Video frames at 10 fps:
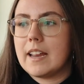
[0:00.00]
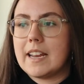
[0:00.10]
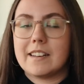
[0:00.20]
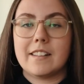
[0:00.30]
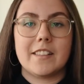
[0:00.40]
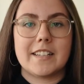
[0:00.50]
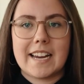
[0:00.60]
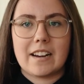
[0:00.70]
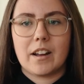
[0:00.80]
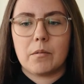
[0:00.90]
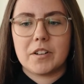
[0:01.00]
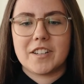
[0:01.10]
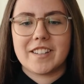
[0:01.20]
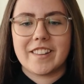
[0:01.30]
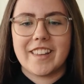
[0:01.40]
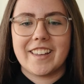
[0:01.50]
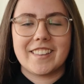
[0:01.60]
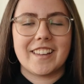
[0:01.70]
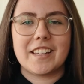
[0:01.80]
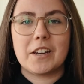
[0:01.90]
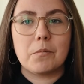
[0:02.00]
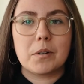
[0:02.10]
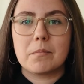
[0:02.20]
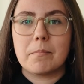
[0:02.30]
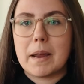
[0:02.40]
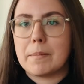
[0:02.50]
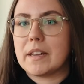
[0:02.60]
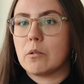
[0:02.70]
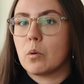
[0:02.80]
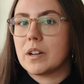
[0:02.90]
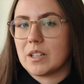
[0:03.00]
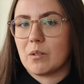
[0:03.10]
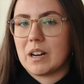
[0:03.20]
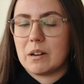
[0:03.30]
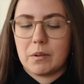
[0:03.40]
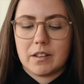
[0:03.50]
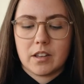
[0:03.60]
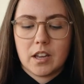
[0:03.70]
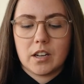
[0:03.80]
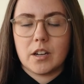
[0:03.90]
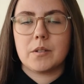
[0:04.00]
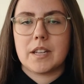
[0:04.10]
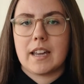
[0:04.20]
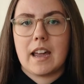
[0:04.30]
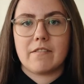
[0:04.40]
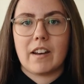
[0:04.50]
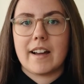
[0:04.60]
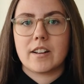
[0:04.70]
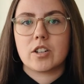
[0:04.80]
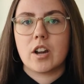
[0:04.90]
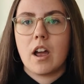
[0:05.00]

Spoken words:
in the daylight, which is something that you wouldn't maybe always equate with using a flash,